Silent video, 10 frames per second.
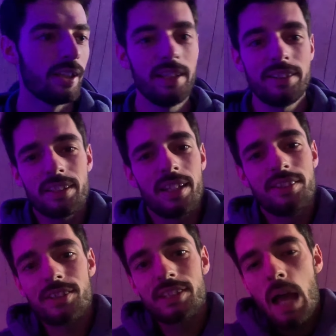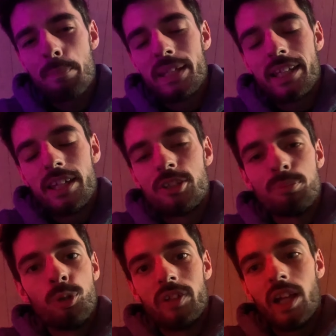It's a, it's a sappy kids
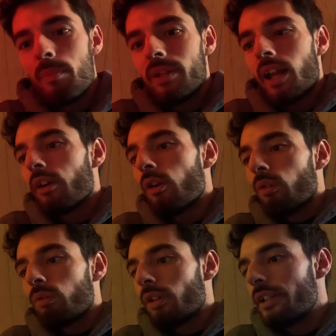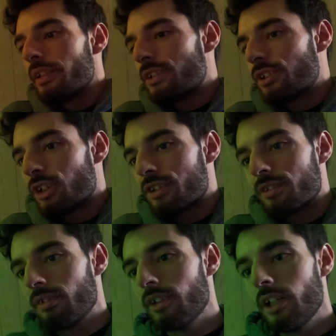movie. I mean, I don't know. It's just,